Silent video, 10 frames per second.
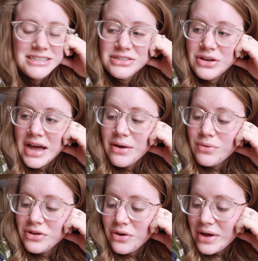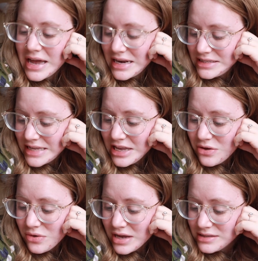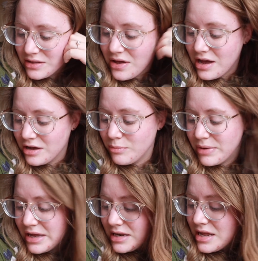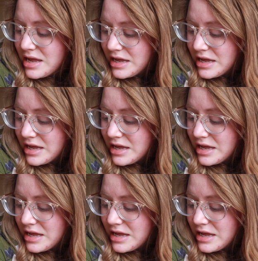So I will go ahead and take you guys along, but